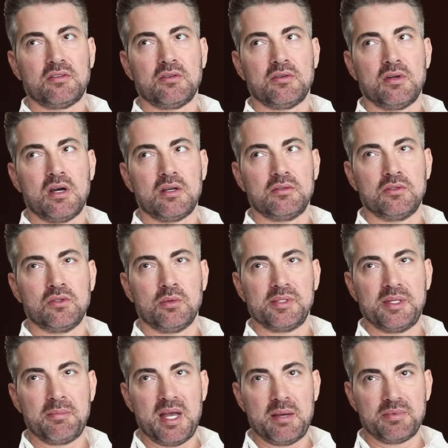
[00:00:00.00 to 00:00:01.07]
so I
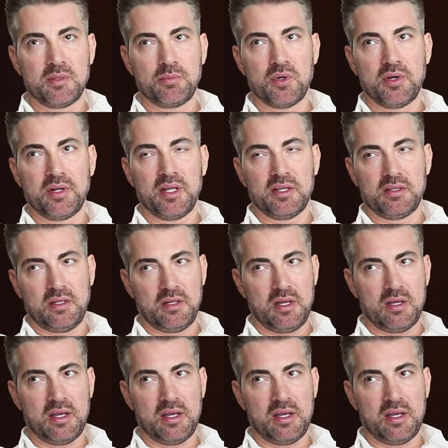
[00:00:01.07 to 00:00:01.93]
normally map the body and